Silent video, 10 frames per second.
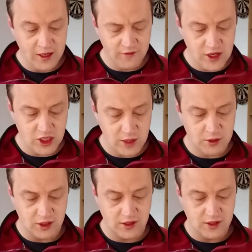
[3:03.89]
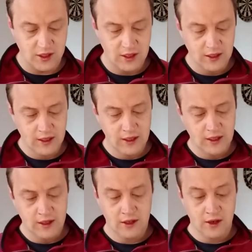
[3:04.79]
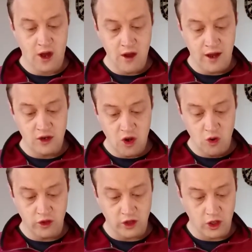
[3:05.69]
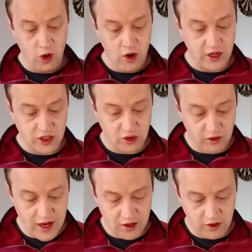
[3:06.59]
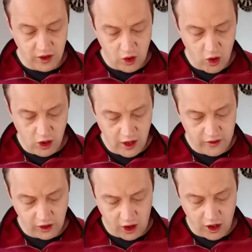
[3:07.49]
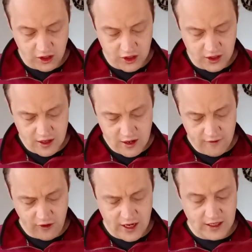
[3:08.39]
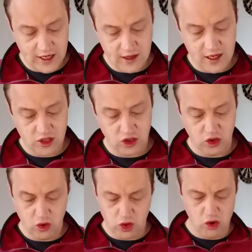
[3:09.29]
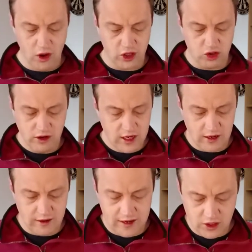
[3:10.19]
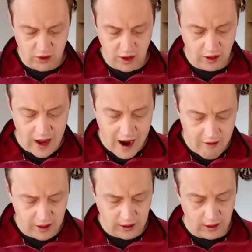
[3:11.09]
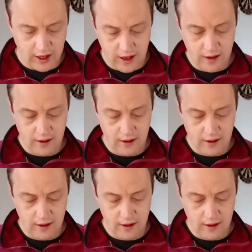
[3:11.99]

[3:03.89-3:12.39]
of the Egyptians. Now I know that the Lord is greater than all other gods, for he did this to those who had treated Israel arrogantly.